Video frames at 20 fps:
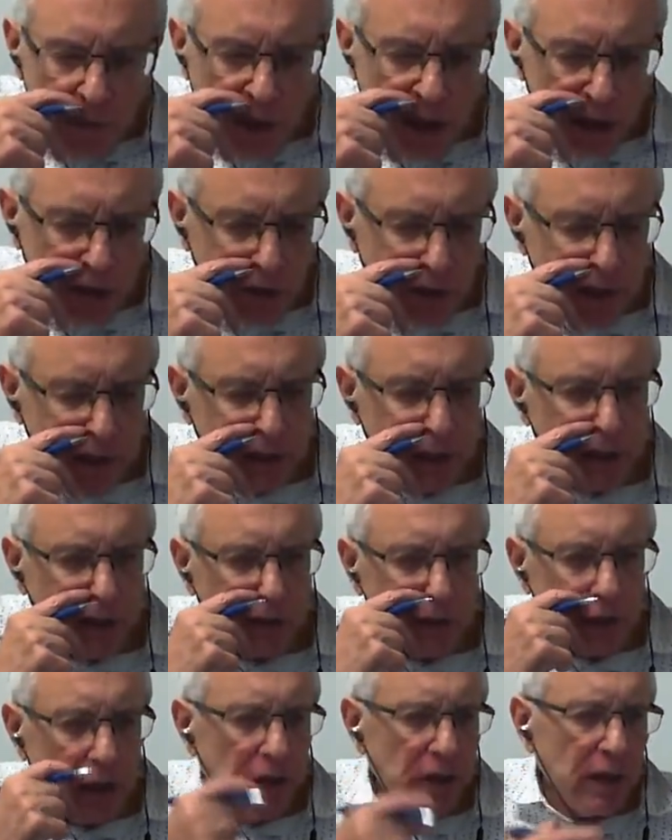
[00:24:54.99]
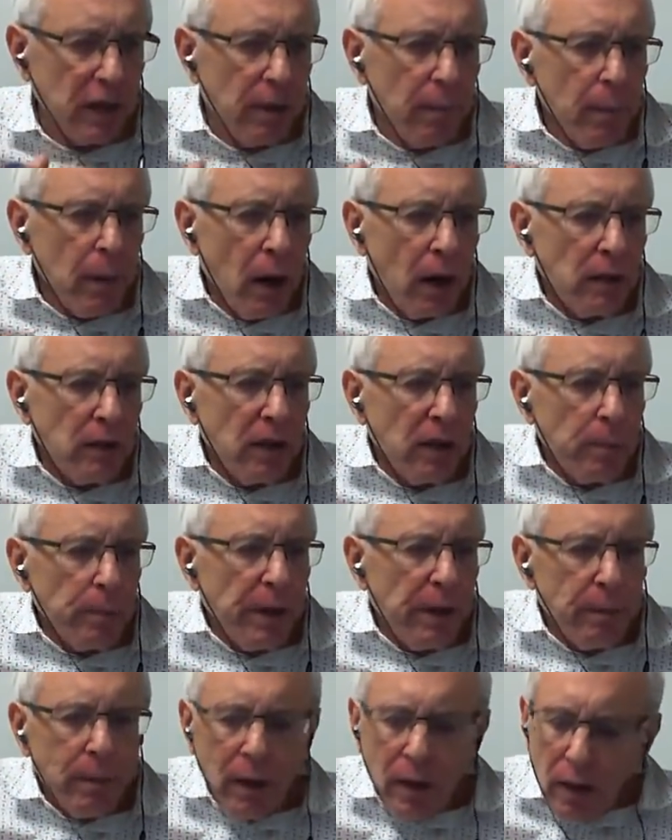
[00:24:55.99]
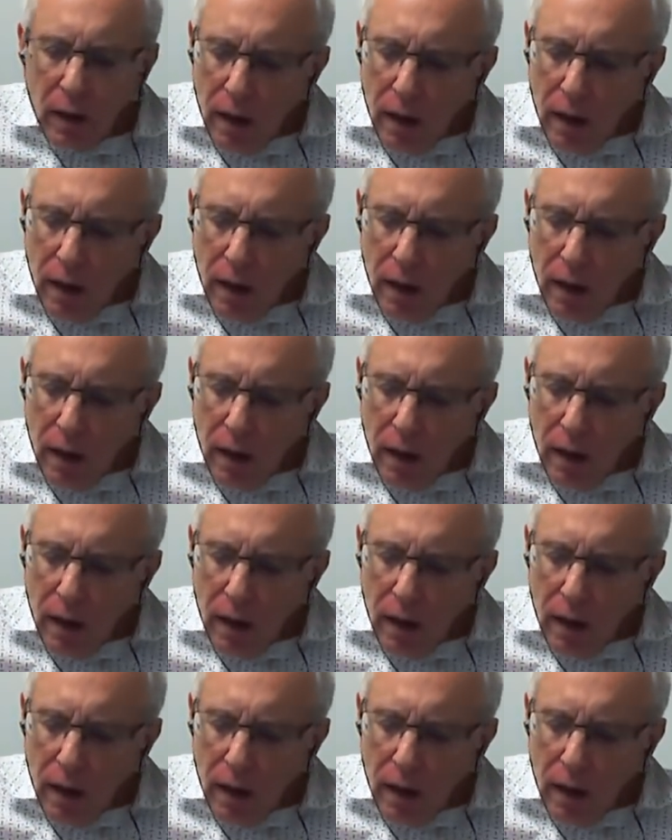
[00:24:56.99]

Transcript: And trade secrets, I think, are a little bit